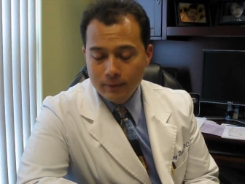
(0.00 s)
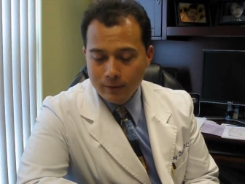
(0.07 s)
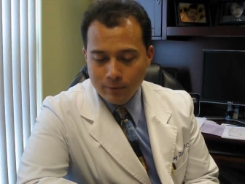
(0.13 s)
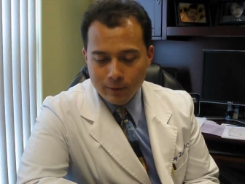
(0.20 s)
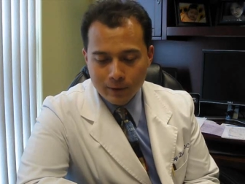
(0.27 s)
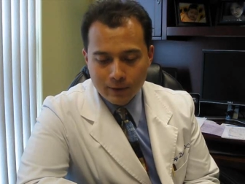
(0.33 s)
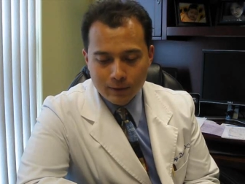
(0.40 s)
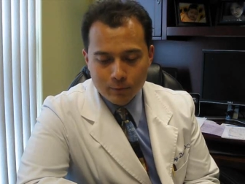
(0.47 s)

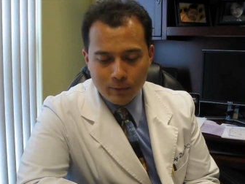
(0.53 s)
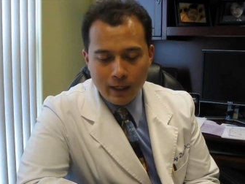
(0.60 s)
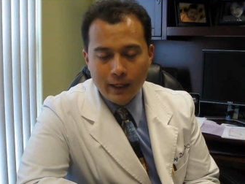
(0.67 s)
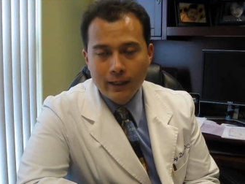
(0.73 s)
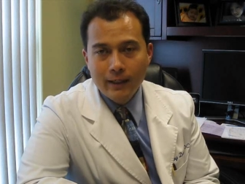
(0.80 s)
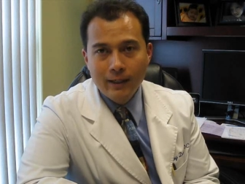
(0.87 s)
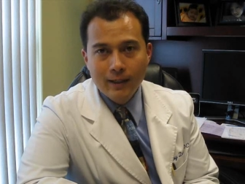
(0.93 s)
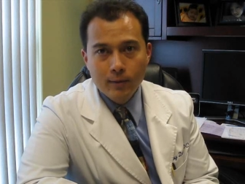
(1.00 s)
If you're under
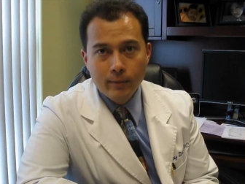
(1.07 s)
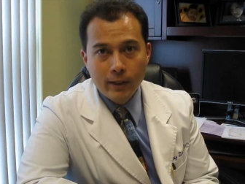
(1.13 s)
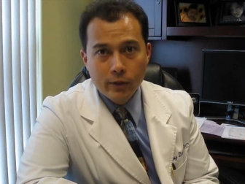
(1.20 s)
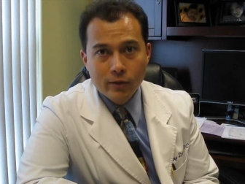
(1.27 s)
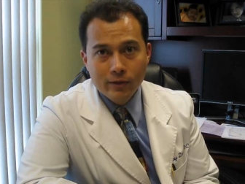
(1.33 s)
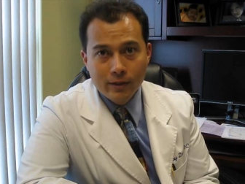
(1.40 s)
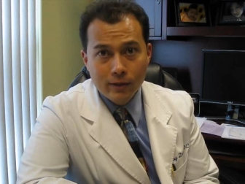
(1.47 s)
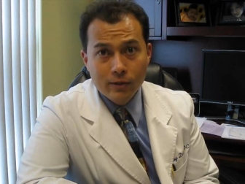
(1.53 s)
my care, make
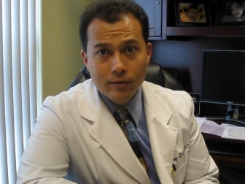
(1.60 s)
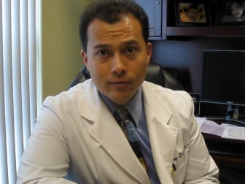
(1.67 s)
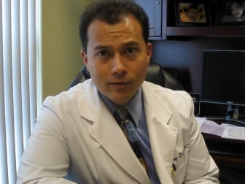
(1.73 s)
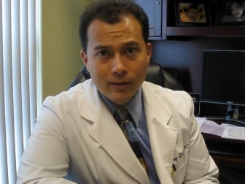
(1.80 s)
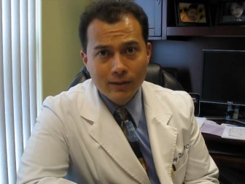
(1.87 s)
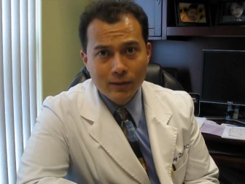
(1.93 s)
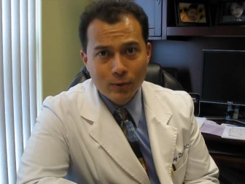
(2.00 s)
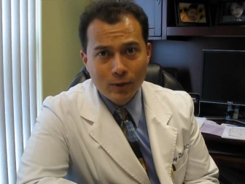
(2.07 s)
sure that you're
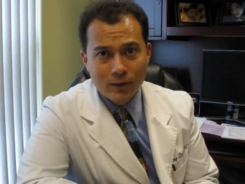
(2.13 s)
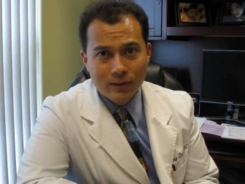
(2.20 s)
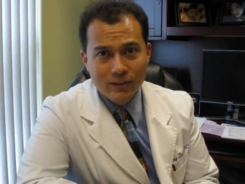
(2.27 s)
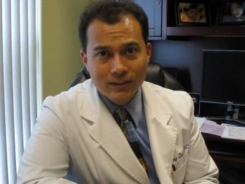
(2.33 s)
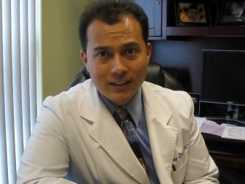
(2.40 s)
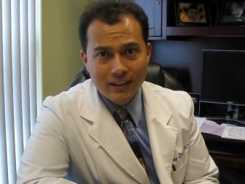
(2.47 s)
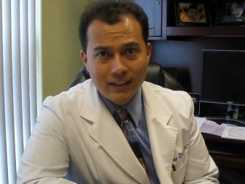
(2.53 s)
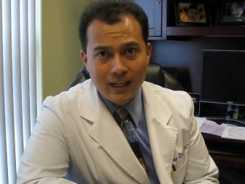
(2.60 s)
following the
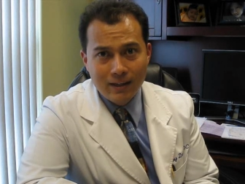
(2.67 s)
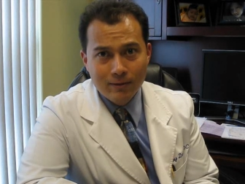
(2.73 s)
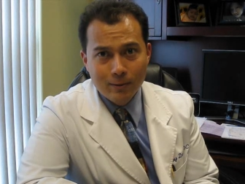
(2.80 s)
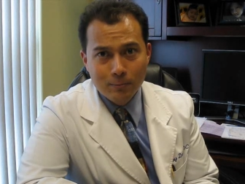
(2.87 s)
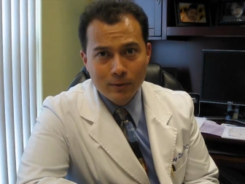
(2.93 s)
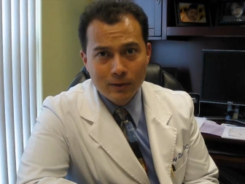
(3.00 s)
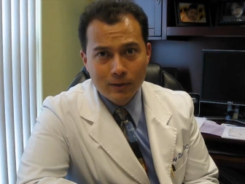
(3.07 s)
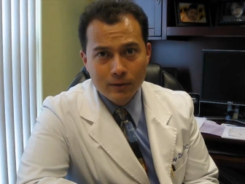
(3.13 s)
directions I gave
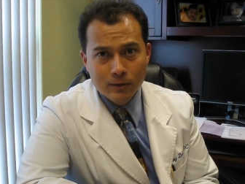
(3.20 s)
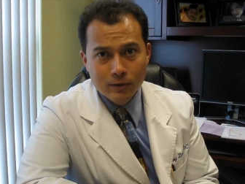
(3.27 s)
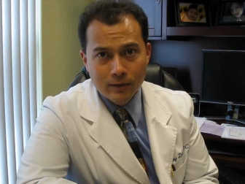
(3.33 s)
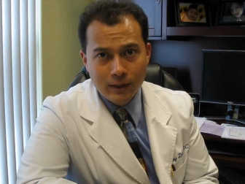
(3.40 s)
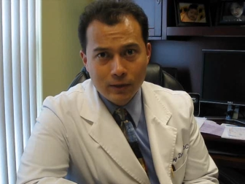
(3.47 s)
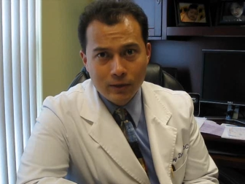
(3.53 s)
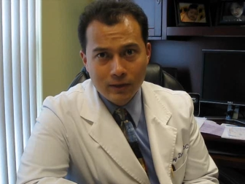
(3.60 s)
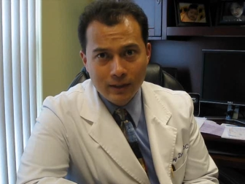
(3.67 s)
them to you so
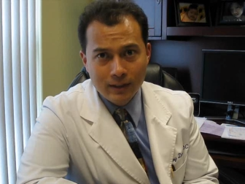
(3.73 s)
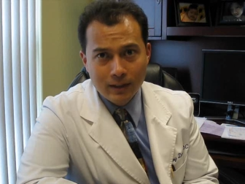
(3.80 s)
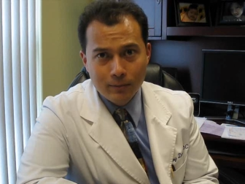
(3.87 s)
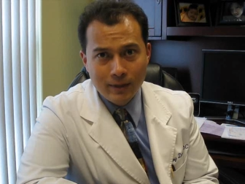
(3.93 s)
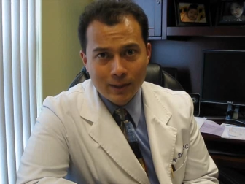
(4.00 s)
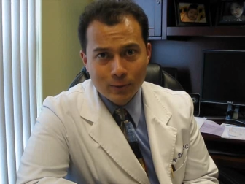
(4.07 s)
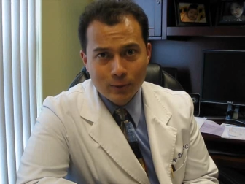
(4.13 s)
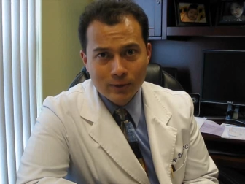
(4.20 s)
that you can get the
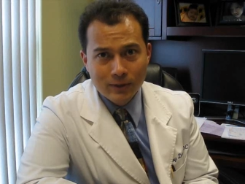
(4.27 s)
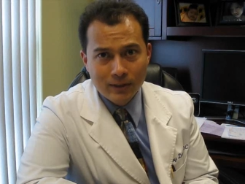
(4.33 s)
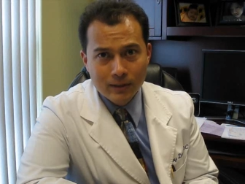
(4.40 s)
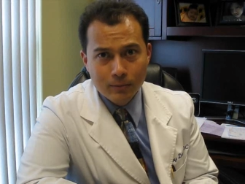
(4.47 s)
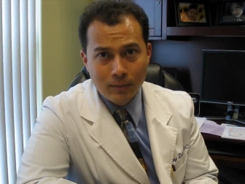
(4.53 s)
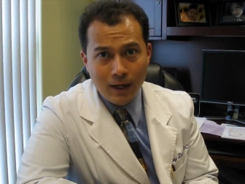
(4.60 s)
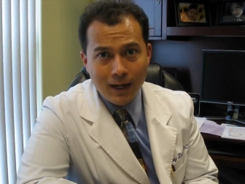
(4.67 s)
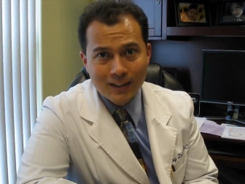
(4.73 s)
best
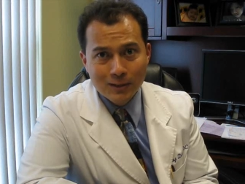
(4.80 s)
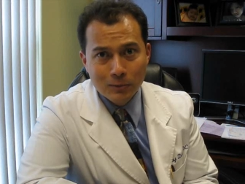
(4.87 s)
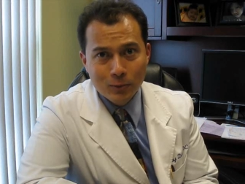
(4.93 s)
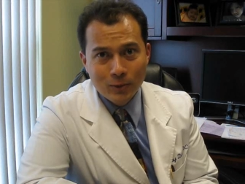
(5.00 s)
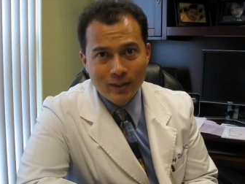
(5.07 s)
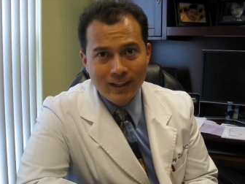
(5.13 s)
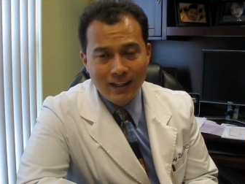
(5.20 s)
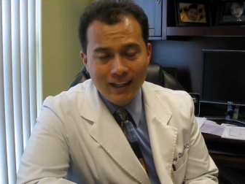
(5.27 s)
results
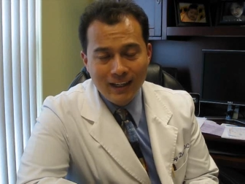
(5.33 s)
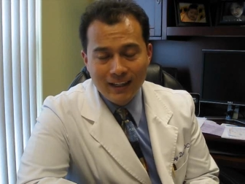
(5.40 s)
possible.